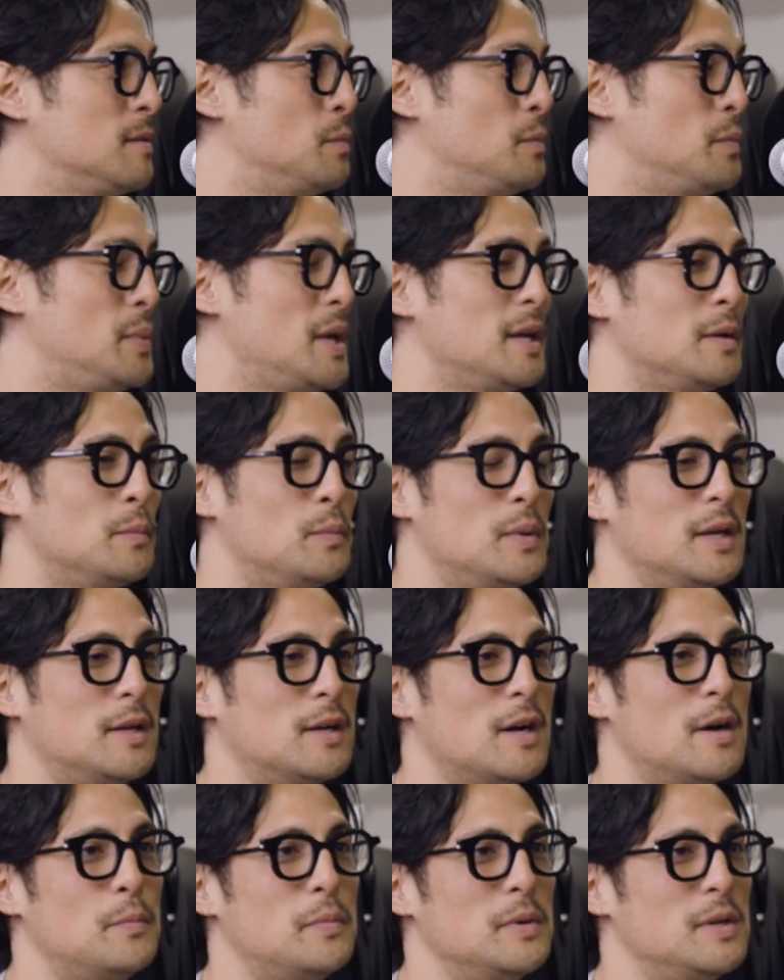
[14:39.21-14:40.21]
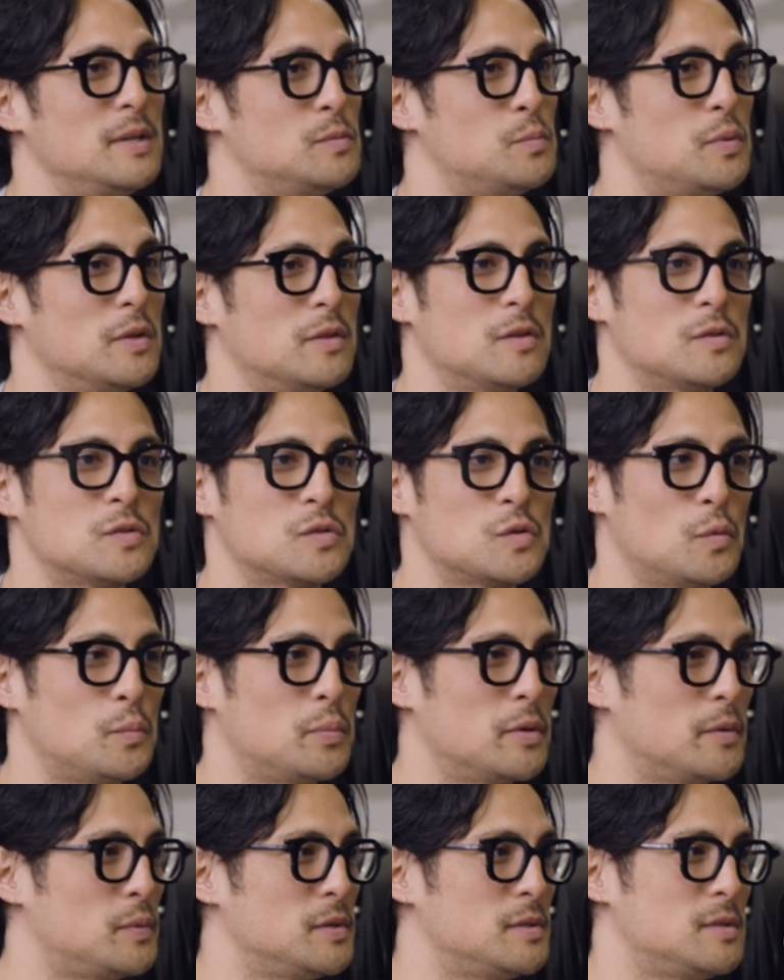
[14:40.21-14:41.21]
big companies, but their sole
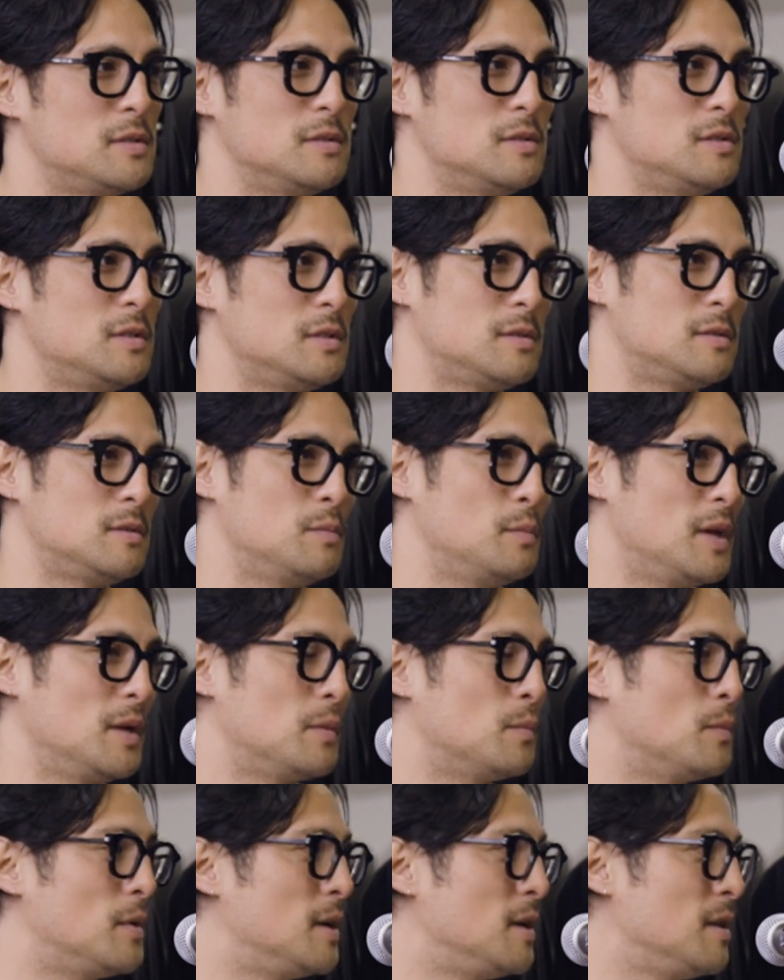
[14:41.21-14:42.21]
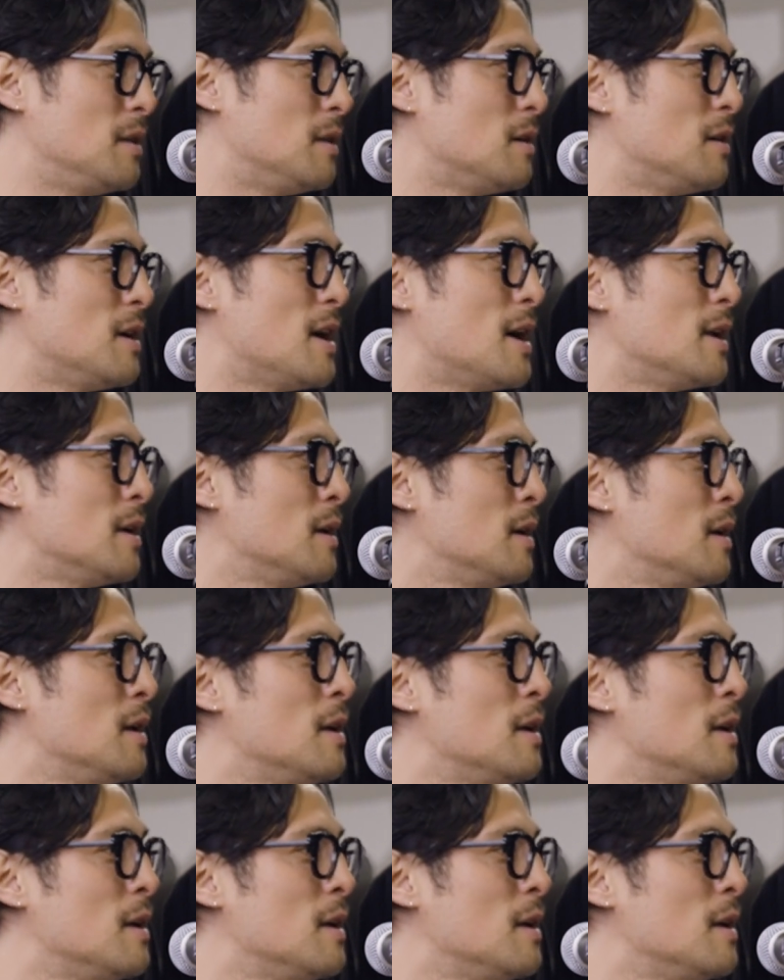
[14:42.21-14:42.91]
purpose is just to make money. They're not.